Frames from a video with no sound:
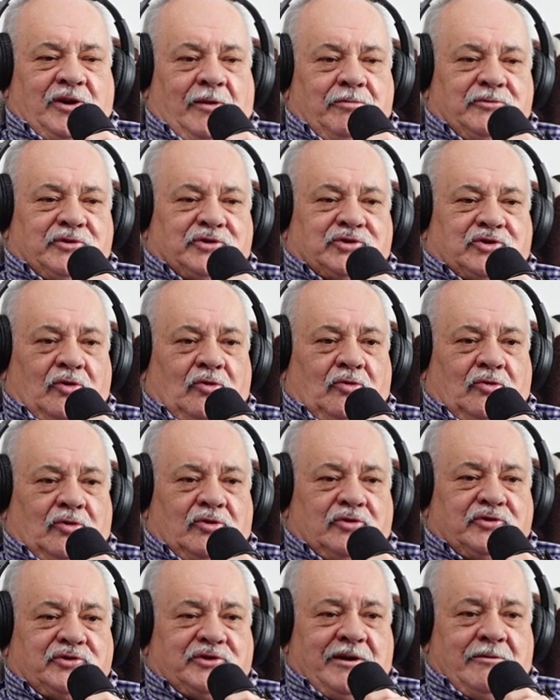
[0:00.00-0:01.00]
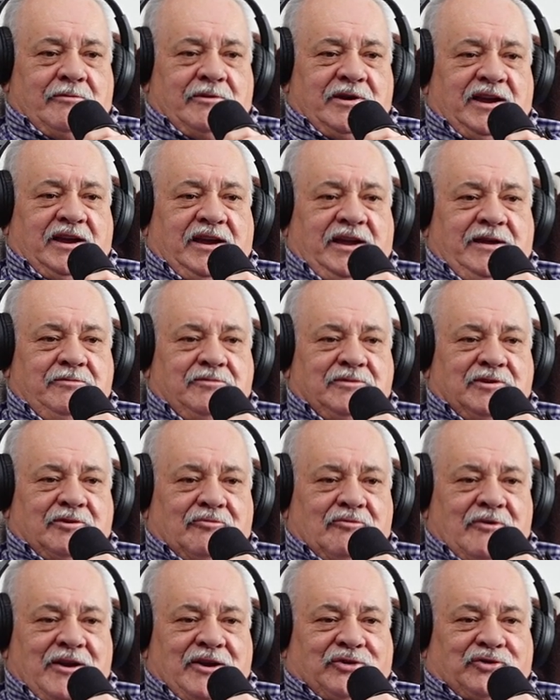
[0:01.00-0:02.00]
up the stores and everything, even the
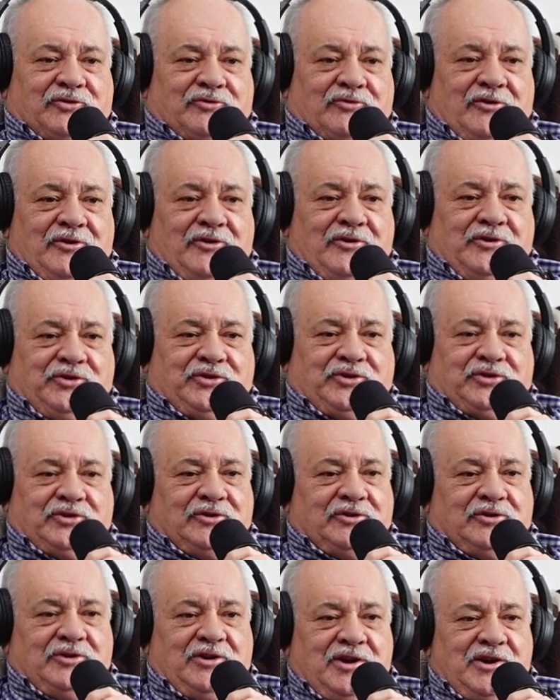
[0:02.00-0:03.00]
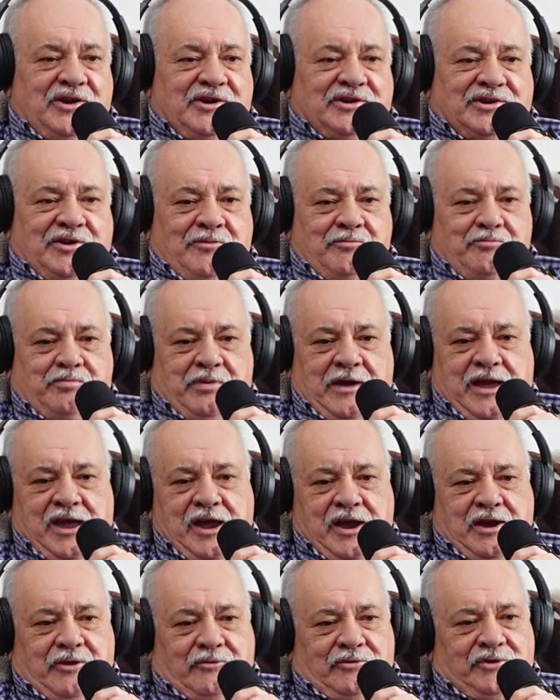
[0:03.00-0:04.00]
restaurants and the
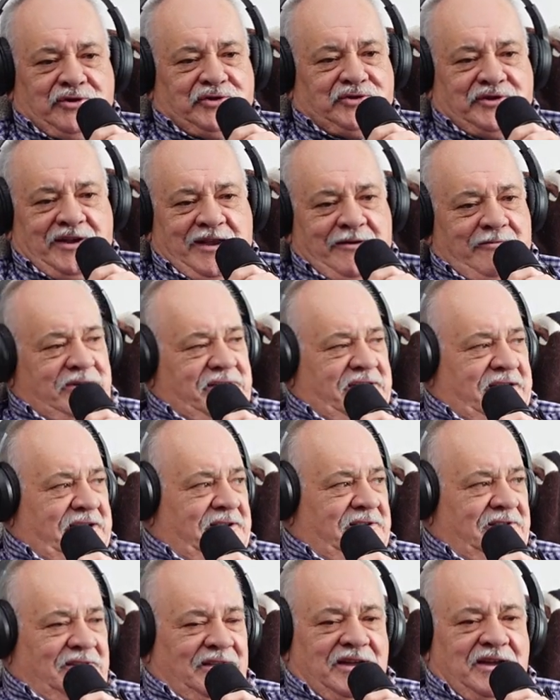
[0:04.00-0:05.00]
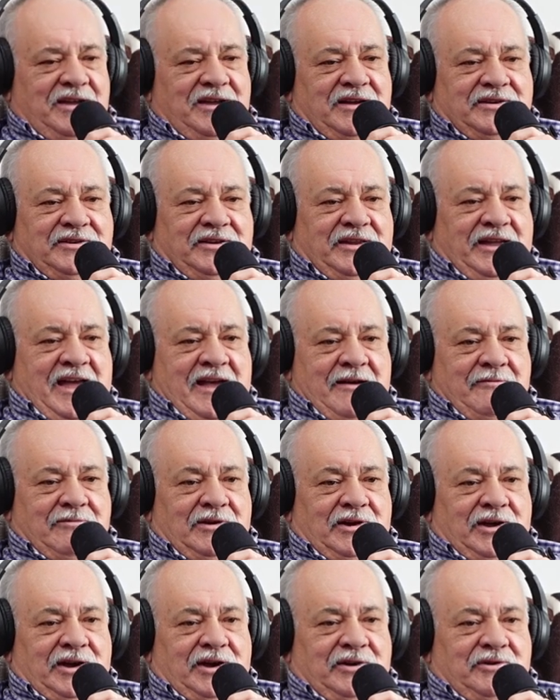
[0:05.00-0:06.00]
bakeries and everything, they have
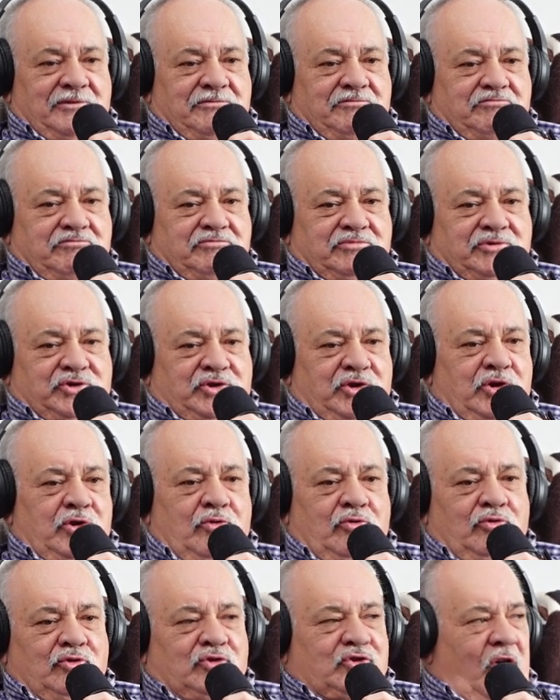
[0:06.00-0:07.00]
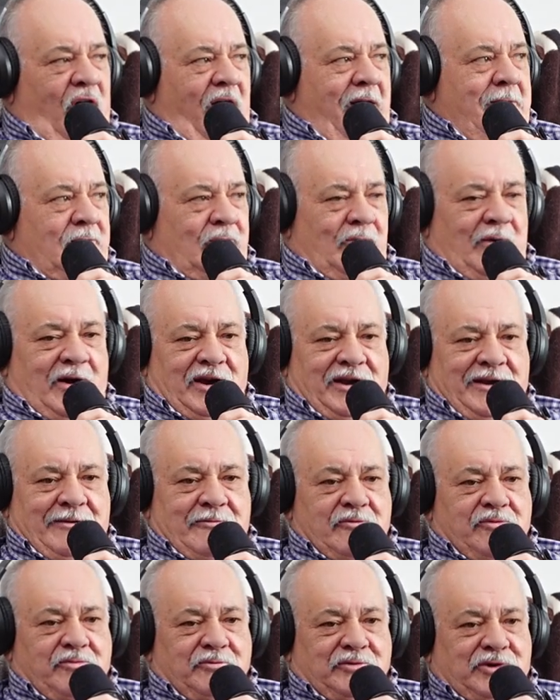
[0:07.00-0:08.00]
like a snooze time or
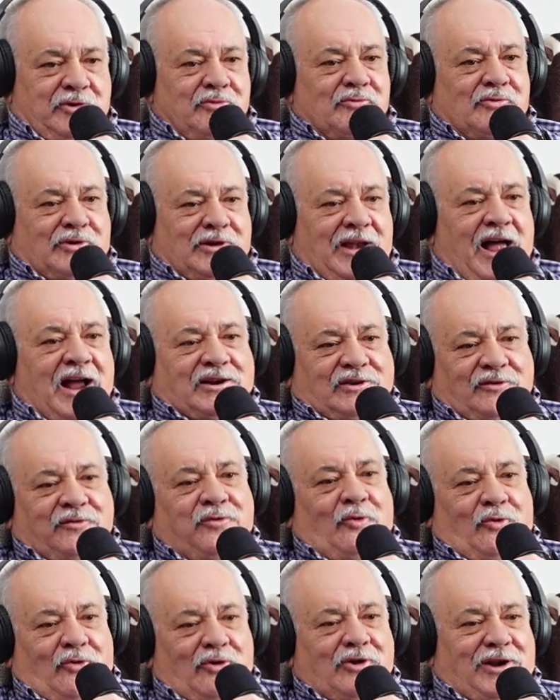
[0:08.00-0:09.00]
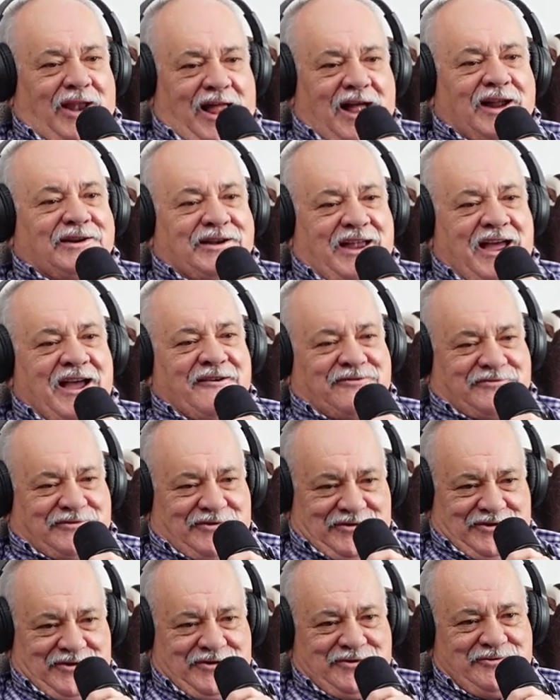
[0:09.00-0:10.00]
whatever from 2 o'clock to 4 o'clock in the
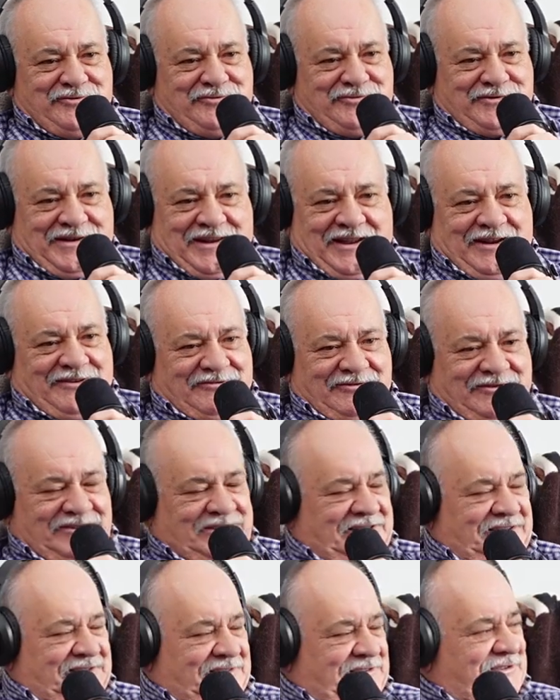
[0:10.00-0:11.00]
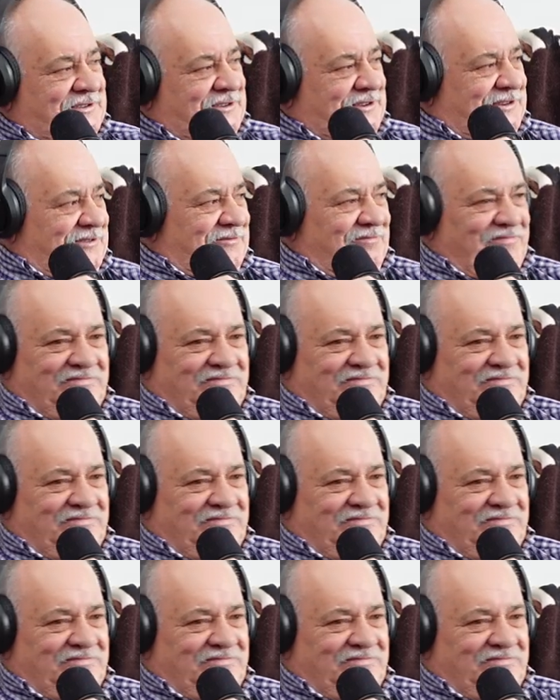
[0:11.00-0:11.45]
afternoon, and that really is.